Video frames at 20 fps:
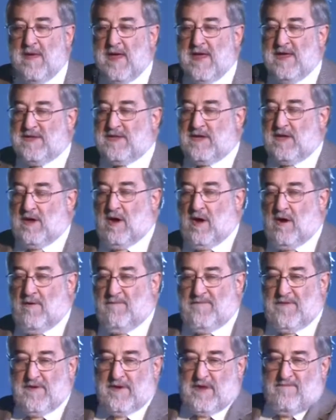is of
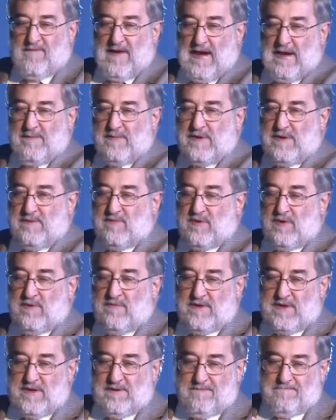the development of
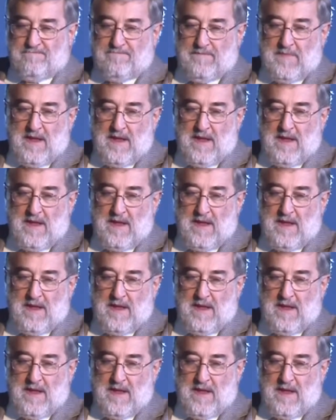tourism.